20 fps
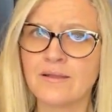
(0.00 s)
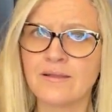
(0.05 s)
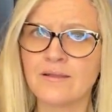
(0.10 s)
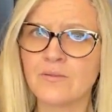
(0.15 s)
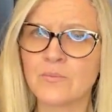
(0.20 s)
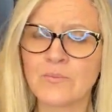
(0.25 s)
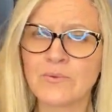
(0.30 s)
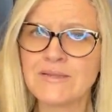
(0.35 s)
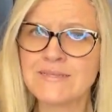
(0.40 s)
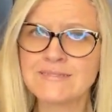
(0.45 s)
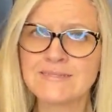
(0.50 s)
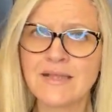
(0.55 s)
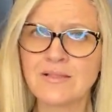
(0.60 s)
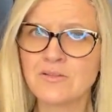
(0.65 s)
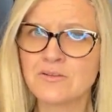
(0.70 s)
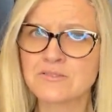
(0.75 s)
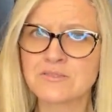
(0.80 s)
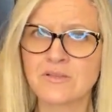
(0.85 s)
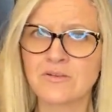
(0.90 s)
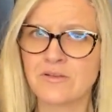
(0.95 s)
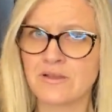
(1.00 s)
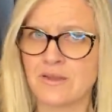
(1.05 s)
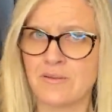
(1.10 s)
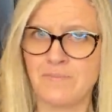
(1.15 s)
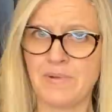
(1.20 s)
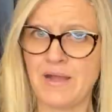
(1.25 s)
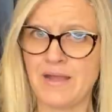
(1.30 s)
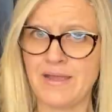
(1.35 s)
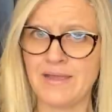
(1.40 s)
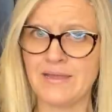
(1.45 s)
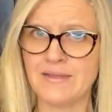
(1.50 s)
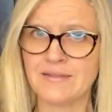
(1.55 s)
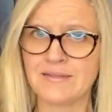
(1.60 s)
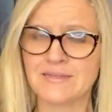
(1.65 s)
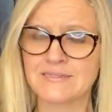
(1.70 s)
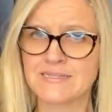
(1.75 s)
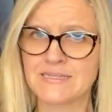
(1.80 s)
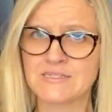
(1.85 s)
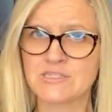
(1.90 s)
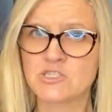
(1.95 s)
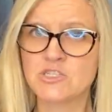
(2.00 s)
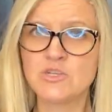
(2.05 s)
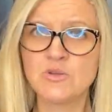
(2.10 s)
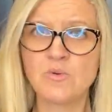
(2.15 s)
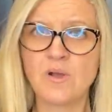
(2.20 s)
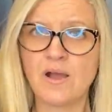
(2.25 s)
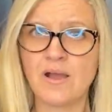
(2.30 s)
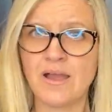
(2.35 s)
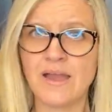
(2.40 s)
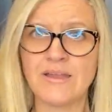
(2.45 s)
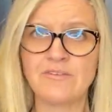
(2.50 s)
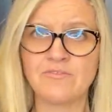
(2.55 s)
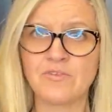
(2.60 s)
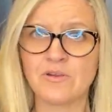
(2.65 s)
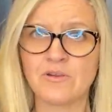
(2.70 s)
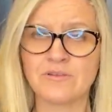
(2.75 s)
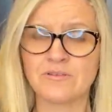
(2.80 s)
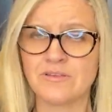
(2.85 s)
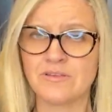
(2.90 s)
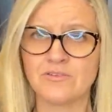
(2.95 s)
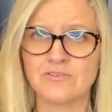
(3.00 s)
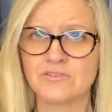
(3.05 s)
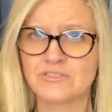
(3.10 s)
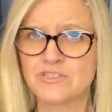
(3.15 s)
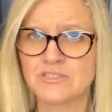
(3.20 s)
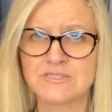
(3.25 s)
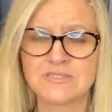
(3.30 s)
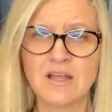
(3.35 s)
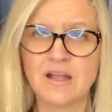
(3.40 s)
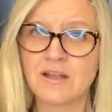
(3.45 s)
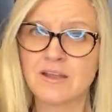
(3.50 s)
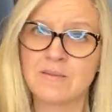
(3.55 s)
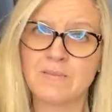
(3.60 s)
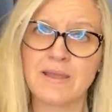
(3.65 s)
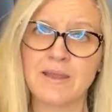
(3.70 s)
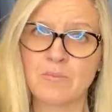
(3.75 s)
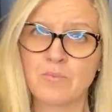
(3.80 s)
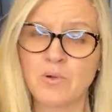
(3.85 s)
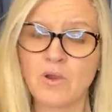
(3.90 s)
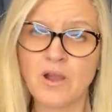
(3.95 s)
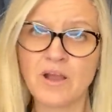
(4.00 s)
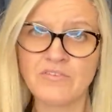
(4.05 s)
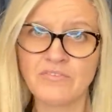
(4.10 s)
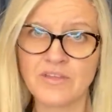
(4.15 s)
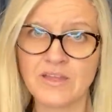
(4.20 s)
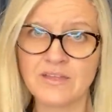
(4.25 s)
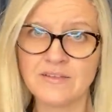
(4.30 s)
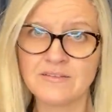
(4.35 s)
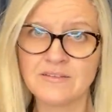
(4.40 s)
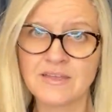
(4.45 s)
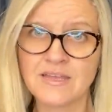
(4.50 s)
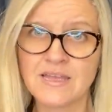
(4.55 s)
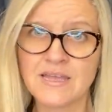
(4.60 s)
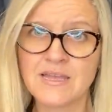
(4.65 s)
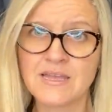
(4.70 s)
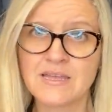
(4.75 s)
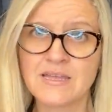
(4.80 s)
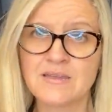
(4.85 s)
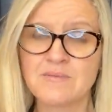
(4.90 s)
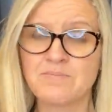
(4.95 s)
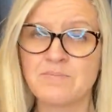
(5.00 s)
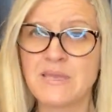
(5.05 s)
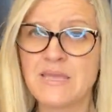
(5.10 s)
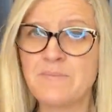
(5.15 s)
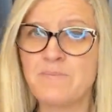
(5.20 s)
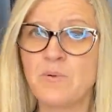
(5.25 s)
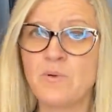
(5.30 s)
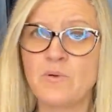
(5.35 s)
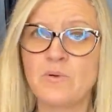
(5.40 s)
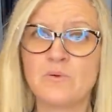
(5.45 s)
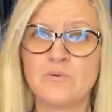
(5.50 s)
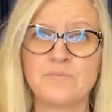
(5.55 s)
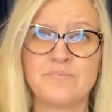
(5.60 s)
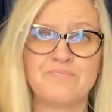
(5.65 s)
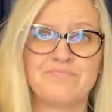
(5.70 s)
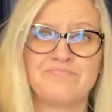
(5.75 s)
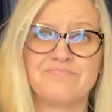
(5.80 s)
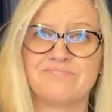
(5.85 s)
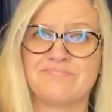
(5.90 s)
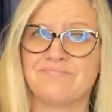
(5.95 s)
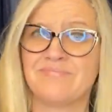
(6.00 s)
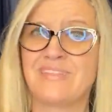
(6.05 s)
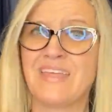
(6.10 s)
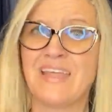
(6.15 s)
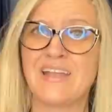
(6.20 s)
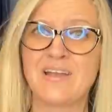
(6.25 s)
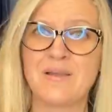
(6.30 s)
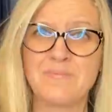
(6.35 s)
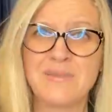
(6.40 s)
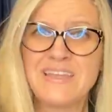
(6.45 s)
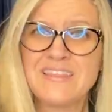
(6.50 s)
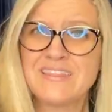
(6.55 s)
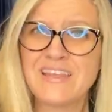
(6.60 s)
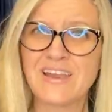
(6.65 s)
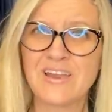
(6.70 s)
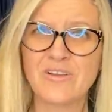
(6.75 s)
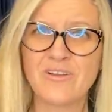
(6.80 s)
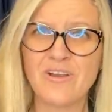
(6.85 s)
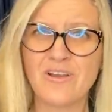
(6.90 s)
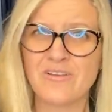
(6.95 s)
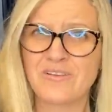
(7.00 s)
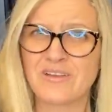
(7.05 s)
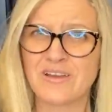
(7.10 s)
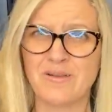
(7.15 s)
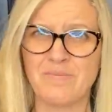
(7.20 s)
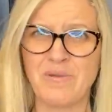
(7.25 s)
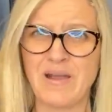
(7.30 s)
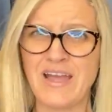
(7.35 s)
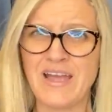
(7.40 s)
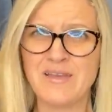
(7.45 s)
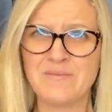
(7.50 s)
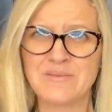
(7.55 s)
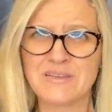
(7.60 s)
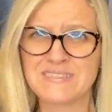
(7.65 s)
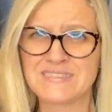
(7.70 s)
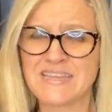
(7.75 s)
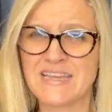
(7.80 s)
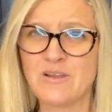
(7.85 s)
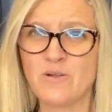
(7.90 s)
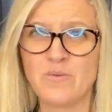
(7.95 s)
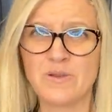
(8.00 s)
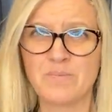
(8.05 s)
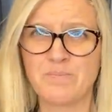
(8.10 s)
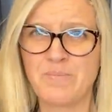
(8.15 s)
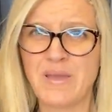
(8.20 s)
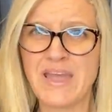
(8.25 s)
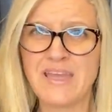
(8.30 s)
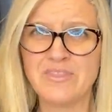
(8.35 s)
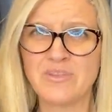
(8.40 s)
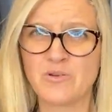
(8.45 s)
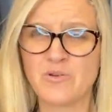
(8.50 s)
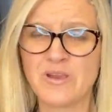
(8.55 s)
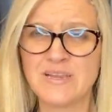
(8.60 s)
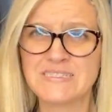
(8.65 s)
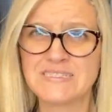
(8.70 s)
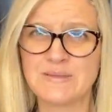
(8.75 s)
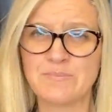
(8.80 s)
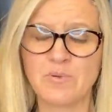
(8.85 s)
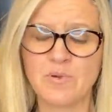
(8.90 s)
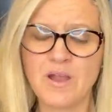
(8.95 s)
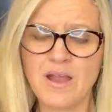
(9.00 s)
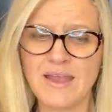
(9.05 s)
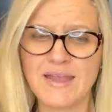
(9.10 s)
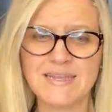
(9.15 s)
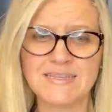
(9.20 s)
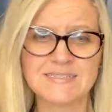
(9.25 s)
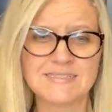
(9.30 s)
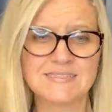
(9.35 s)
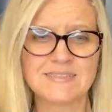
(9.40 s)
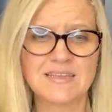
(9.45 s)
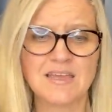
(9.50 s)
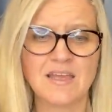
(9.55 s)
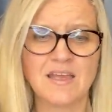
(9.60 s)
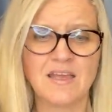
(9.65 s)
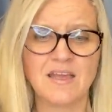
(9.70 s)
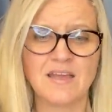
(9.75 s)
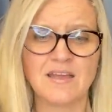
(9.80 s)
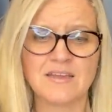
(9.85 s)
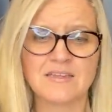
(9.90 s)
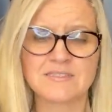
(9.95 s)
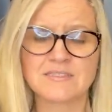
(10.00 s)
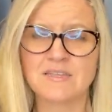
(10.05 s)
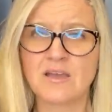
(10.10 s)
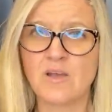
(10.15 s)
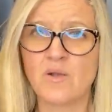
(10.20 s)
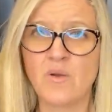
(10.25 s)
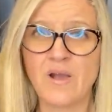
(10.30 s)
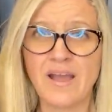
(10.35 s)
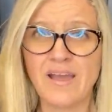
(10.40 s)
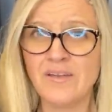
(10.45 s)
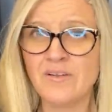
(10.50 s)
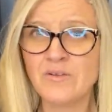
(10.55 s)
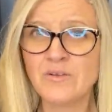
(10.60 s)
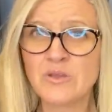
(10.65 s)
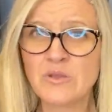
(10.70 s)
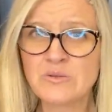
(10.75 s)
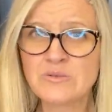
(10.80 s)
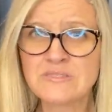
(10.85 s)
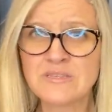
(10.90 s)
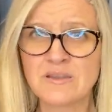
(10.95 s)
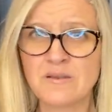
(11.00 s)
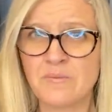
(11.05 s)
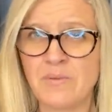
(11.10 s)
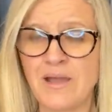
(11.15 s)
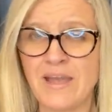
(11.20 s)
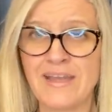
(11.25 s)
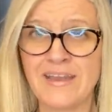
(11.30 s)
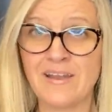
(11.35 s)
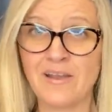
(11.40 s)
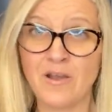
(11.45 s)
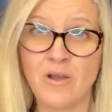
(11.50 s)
Resellers aren't going to buy it because it's too high for, you're just not going to make a profit. People that come in there aren't going to buy it because they don't want to pay the crazy price. So I don't know who's going to buy it.